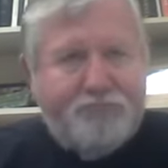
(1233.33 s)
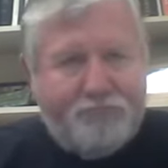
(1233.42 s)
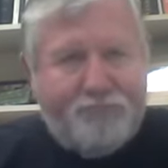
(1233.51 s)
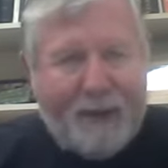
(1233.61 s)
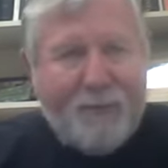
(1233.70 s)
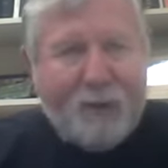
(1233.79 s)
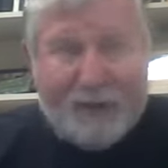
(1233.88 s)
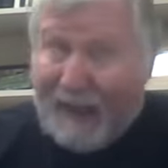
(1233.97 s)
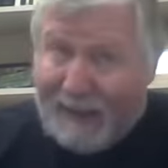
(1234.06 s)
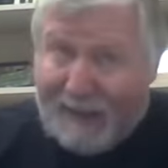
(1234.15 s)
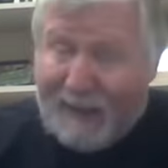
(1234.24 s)
people's
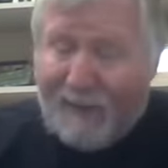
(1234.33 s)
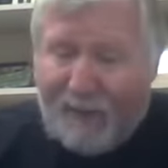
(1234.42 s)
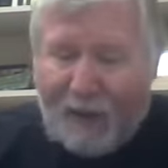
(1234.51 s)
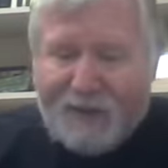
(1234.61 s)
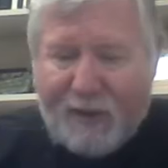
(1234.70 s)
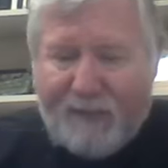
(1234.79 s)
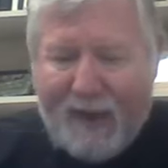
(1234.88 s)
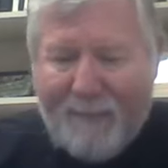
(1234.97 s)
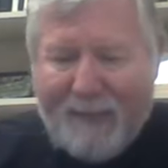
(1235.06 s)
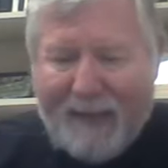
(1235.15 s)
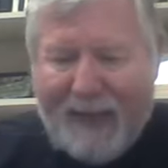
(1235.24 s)
idea and thoughts on
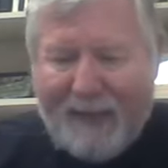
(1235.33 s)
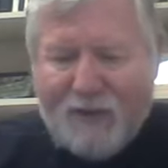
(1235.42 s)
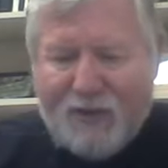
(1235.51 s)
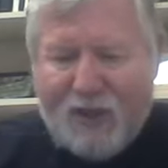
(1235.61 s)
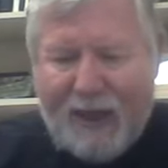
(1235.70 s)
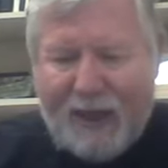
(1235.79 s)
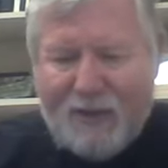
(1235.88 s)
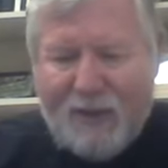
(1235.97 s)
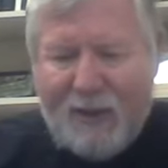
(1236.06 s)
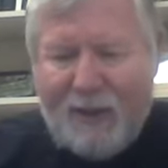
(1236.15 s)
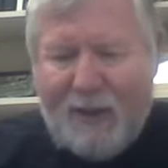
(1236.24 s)
that began to
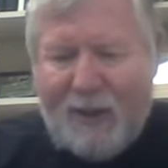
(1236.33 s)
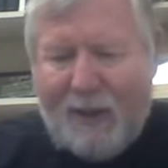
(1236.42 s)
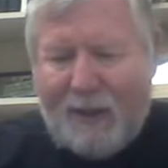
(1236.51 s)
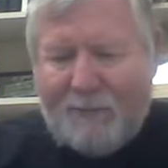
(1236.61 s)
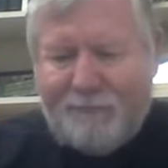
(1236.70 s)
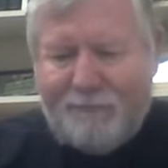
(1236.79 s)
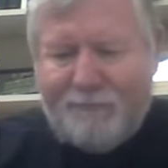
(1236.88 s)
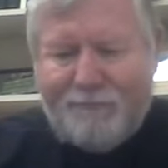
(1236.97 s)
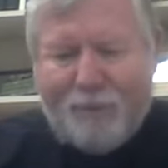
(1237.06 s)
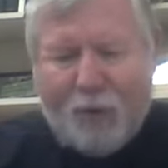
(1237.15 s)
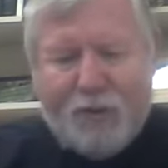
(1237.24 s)
change.
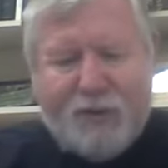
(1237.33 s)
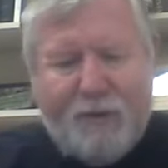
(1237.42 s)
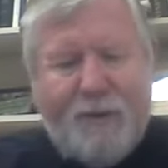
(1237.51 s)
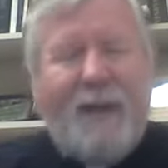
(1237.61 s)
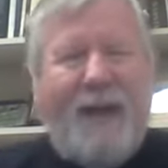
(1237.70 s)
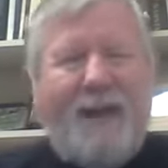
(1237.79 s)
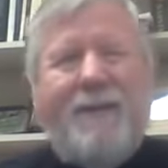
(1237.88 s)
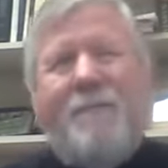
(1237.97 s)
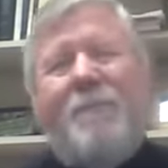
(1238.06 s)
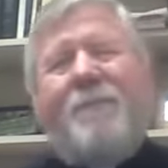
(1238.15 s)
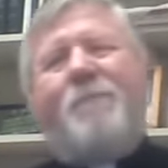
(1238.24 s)
Personal, and
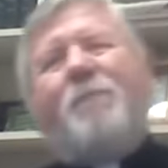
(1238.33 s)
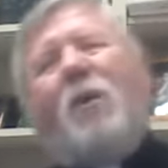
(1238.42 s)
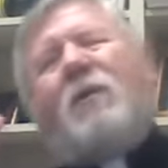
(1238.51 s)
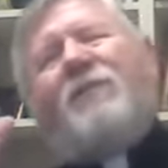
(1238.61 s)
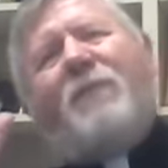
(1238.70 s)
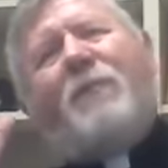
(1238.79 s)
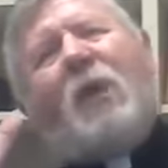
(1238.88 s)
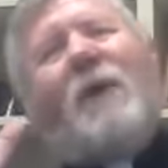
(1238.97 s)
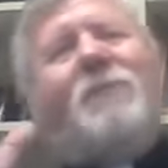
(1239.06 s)
part of the problem